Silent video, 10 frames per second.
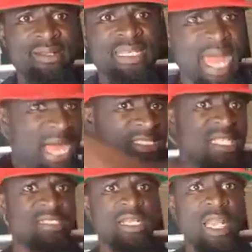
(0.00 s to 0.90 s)
They are
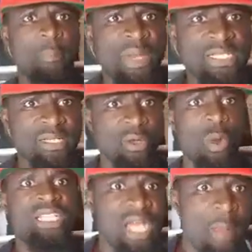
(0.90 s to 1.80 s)
sitting in the prison.
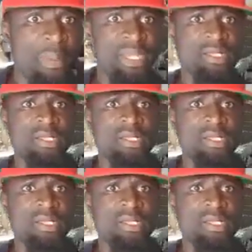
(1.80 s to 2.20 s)
What happened?